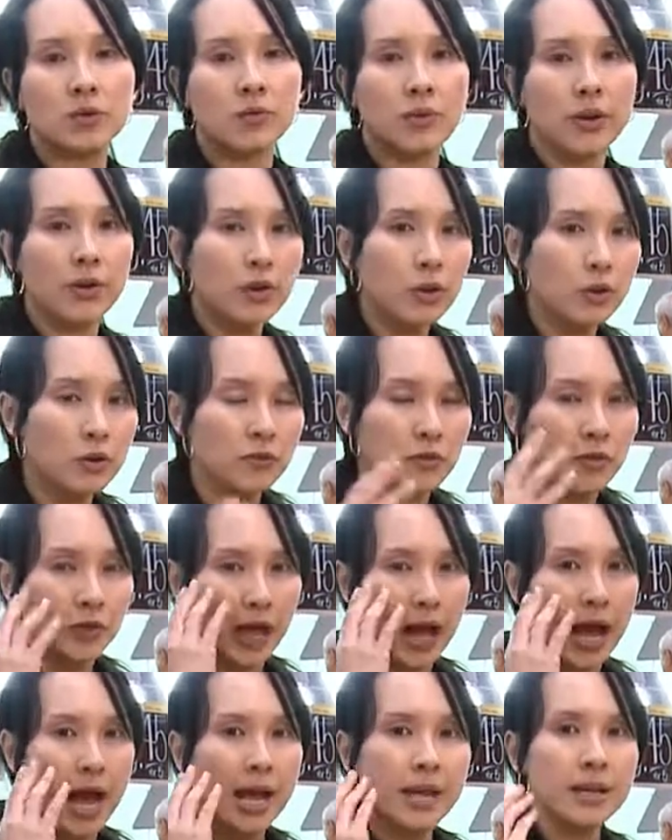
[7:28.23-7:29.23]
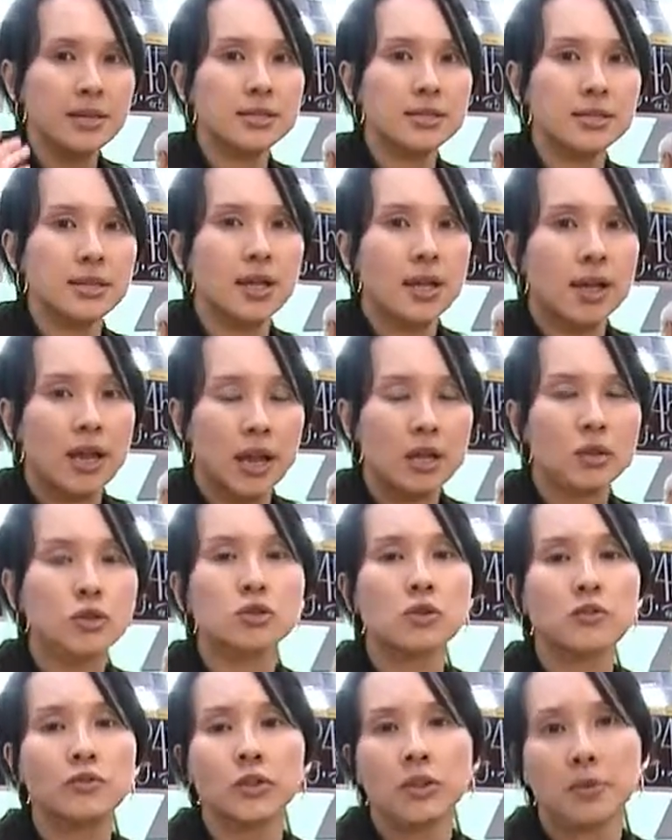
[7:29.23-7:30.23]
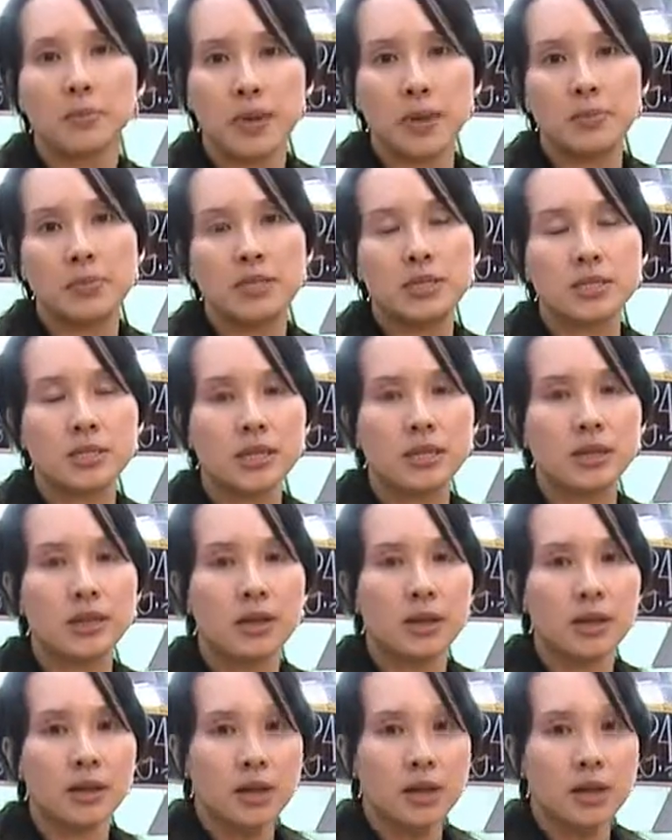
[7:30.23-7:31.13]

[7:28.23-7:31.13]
Very good for the eyes and also for the baby's skin.